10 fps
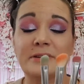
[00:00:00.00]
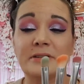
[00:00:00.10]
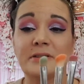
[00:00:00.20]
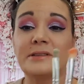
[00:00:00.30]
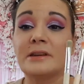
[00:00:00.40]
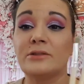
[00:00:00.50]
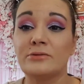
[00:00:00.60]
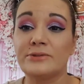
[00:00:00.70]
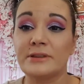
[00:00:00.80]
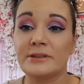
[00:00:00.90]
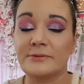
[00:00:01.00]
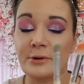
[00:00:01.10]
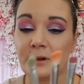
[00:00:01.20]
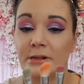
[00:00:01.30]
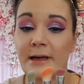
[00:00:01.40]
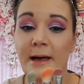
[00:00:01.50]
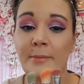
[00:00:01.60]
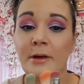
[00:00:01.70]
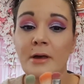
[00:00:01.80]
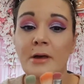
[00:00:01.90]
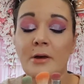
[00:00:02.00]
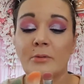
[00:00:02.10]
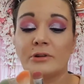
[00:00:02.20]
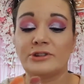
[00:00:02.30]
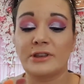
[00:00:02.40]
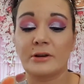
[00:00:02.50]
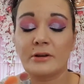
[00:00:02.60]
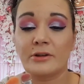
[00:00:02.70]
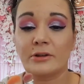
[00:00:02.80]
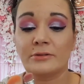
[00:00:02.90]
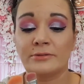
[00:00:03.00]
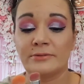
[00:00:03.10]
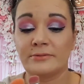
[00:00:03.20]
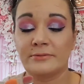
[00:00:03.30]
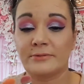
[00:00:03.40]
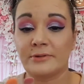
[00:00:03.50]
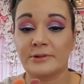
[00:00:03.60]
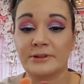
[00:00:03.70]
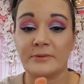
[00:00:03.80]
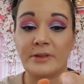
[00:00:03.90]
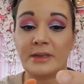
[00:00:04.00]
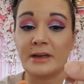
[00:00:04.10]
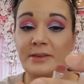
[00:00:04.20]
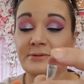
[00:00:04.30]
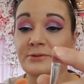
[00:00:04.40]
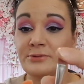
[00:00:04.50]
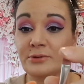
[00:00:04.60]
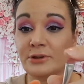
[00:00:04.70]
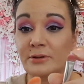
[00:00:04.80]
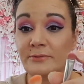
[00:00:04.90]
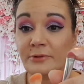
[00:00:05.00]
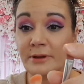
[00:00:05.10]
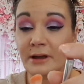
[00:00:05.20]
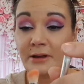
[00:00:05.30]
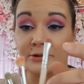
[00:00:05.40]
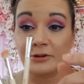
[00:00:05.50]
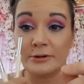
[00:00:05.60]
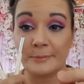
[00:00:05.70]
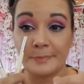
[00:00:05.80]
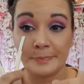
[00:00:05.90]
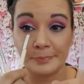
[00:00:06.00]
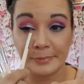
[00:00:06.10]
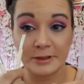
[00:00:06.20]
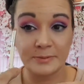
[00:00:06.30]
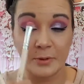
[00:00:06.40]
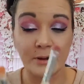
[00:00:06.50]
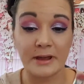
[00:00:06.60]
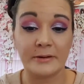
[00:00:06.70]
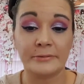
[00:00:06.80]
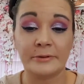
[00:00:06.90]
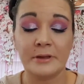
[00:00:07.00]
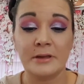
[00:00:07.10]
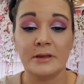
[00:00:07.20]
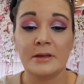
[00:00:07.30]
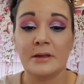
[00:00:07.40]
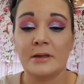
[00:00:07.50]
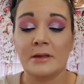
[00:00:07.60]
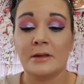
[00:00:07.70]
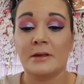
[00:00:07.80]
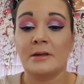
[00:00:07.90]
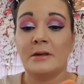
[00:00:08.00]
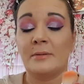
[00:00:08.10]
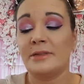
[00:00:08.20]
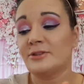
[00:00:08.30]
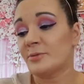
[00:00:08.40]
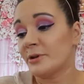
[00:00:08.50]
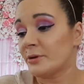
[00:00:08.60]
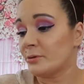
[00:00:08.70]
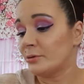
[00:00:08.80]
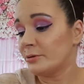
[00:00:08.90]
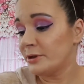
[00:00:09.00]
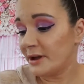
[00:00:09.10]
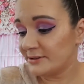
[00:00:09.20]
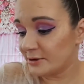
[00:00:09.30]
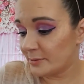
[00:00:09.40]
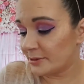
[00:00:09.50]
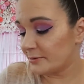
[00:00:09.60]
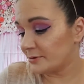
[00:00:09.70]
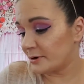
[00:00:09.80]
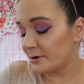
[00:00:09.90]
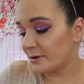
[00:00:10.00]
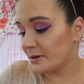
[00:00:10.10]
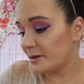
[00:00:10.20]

because I use these for a collab, which they are good for stuff like that. This one's really good for like under smoking out. These are pretty cool. You guys know what those are.